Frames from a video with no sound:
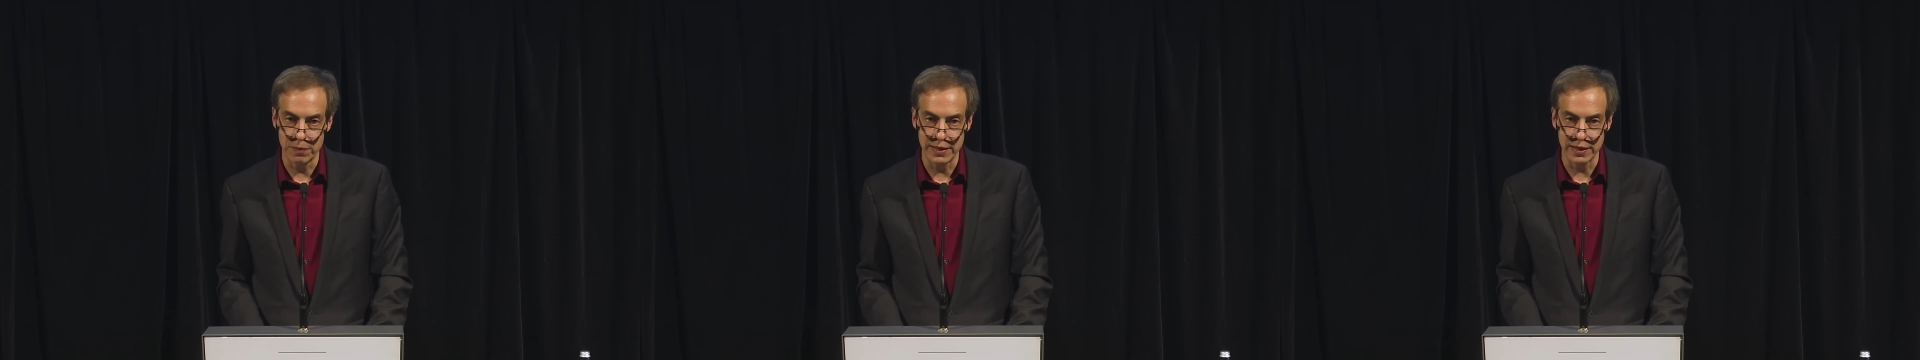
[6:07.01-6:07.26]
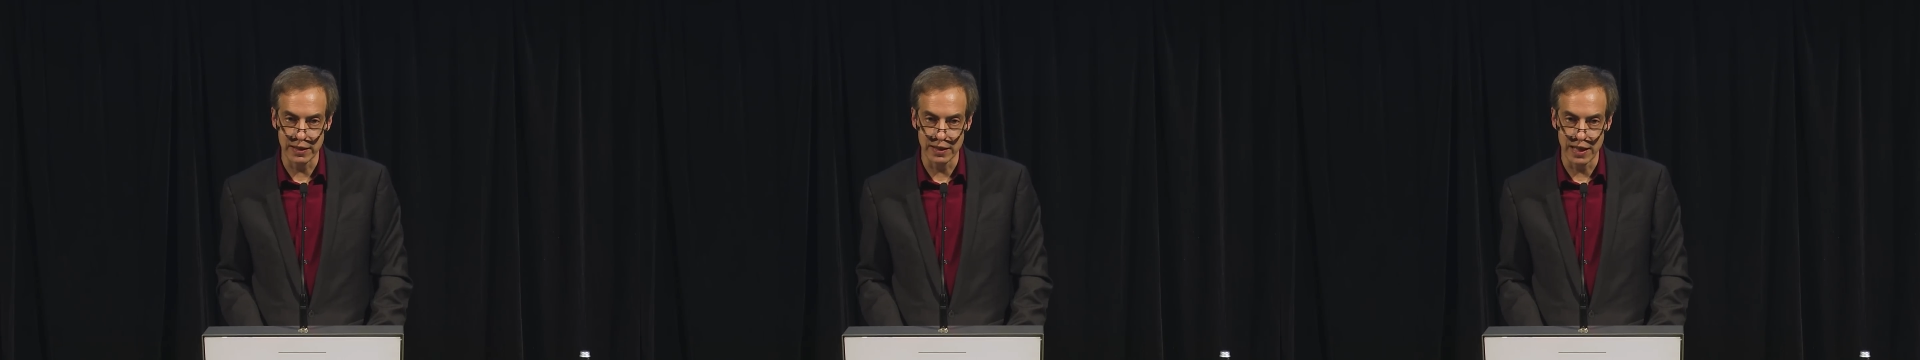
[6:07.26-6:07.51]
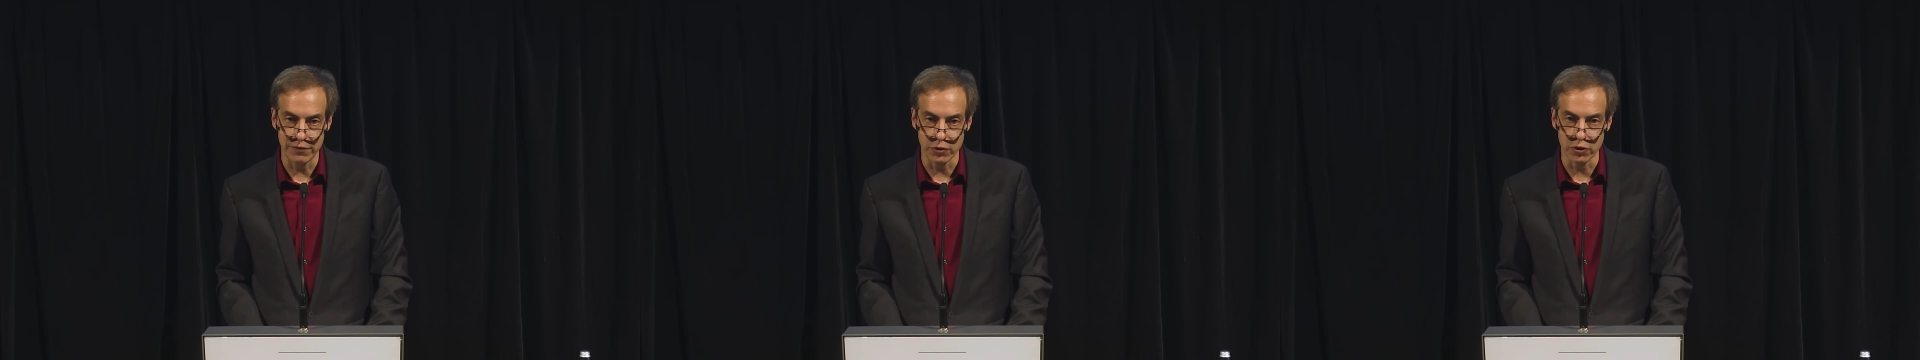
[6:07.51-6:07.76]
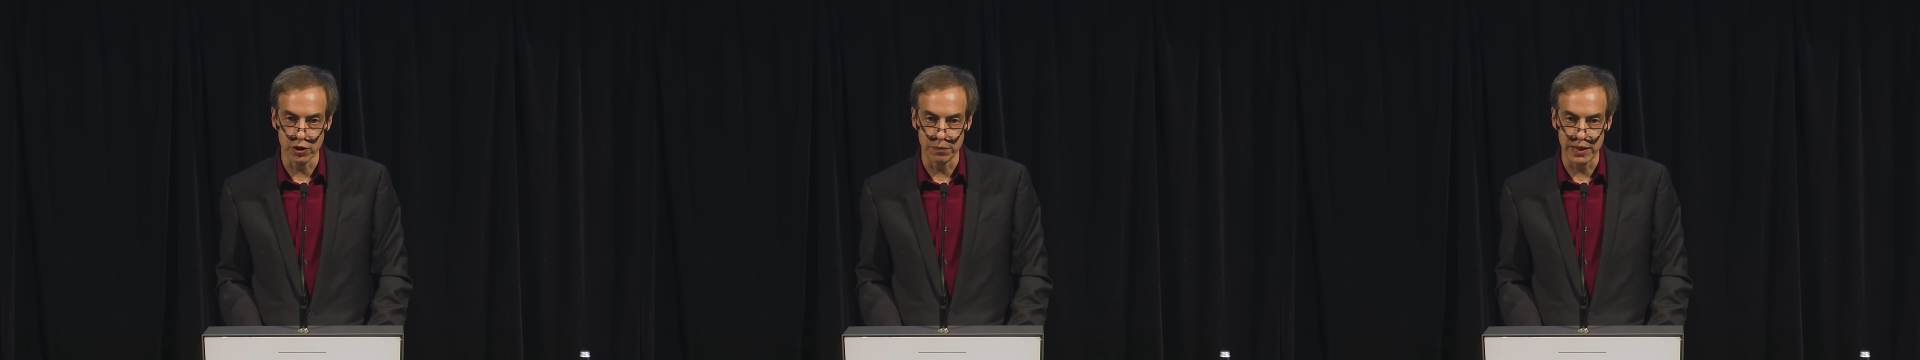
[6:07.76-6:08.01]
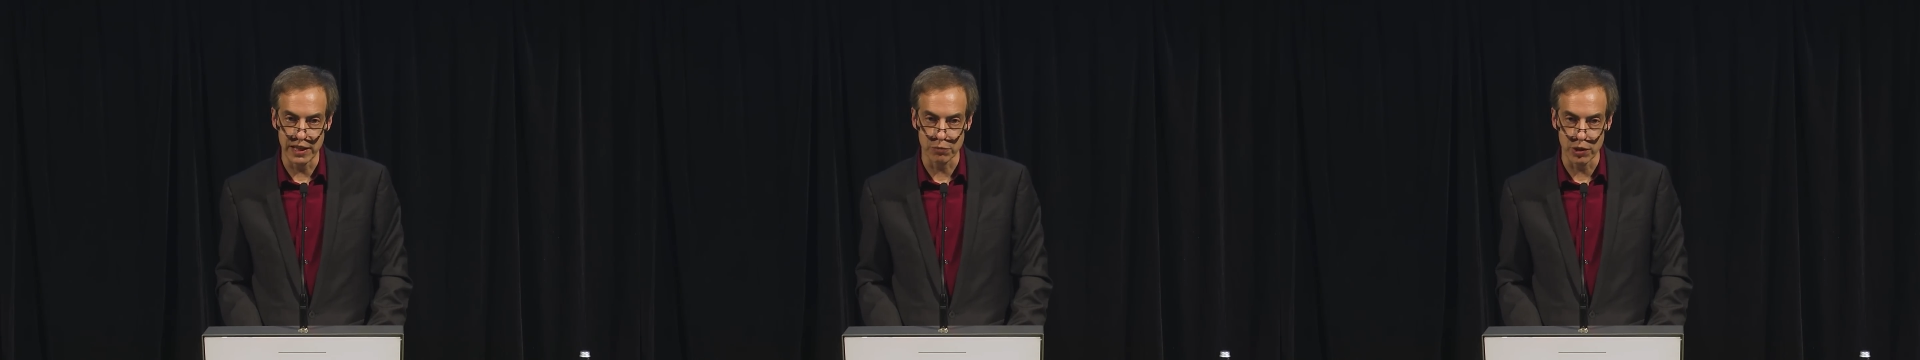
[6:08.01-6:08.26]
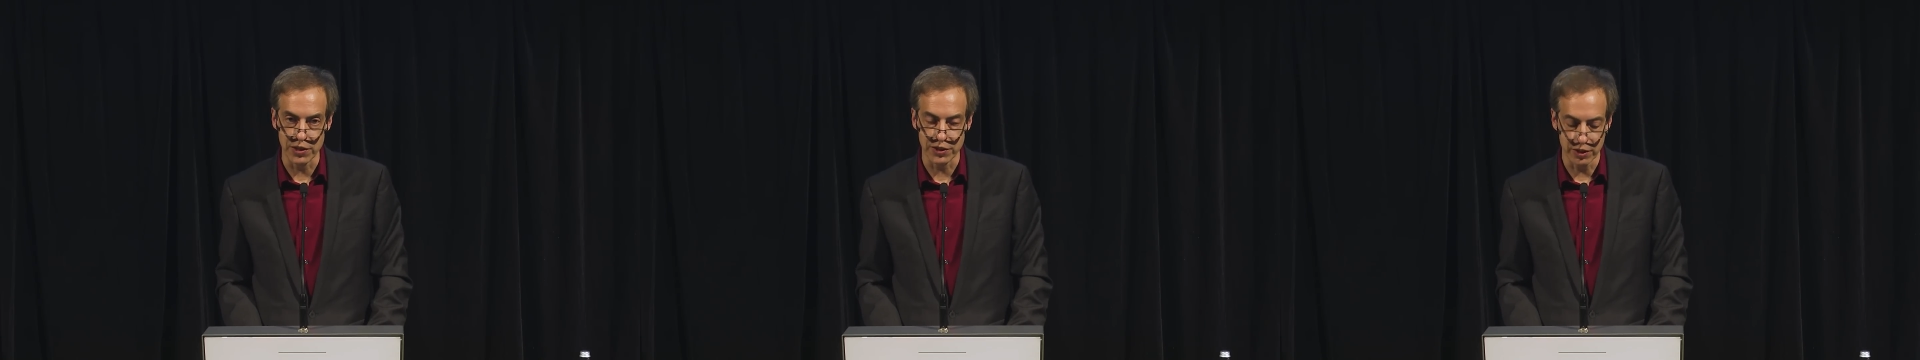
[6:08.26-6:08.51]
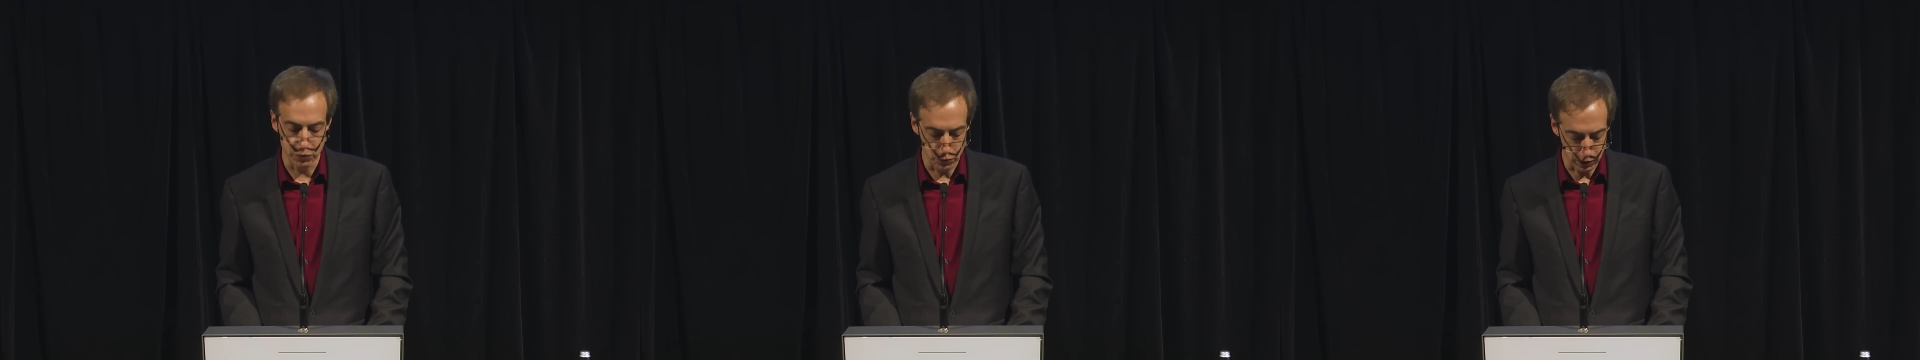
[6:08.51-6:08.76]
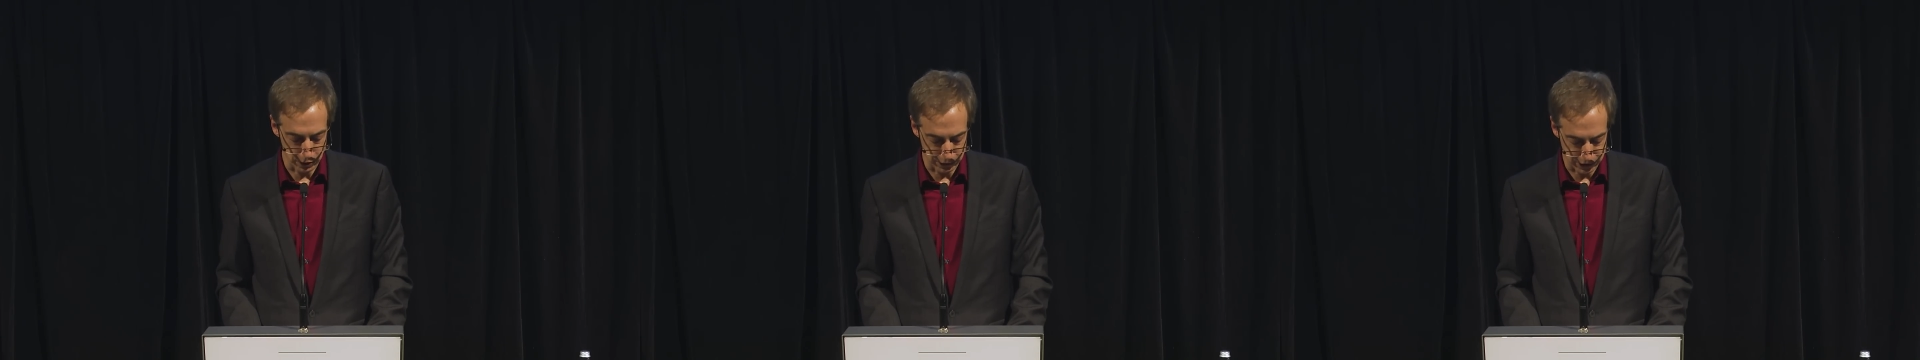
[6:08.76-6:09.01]
basic level, could be expressed in
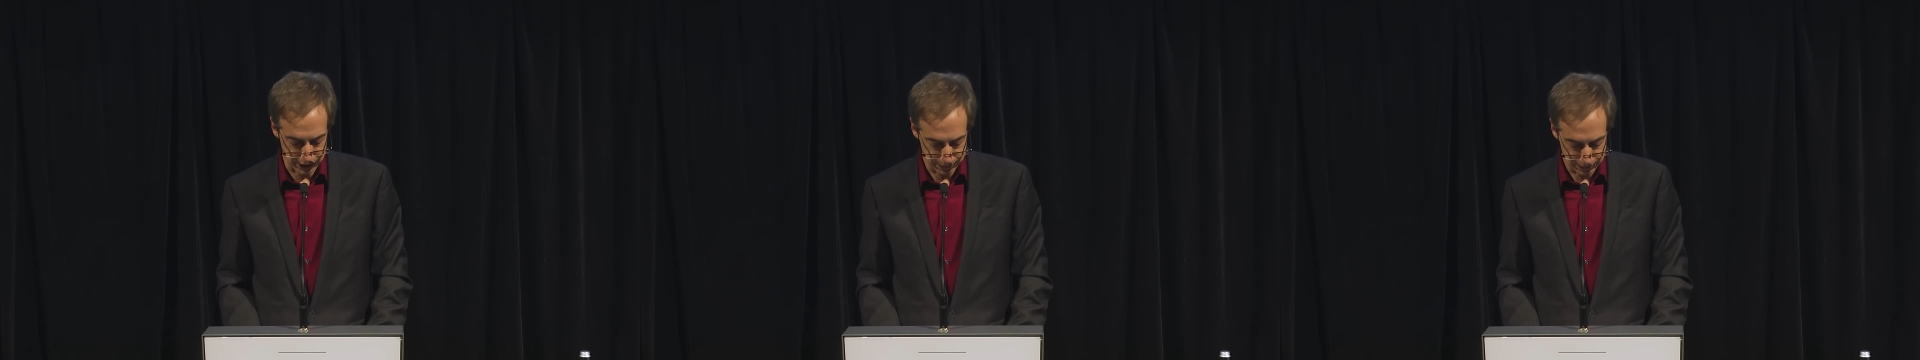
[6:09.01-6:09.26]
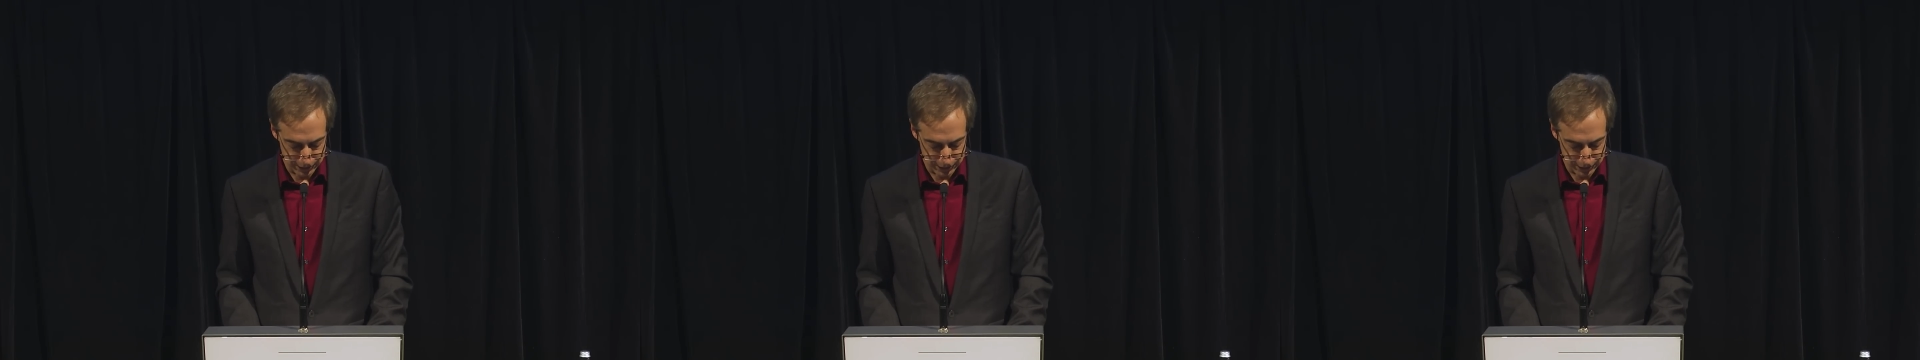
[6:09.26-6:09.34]
words.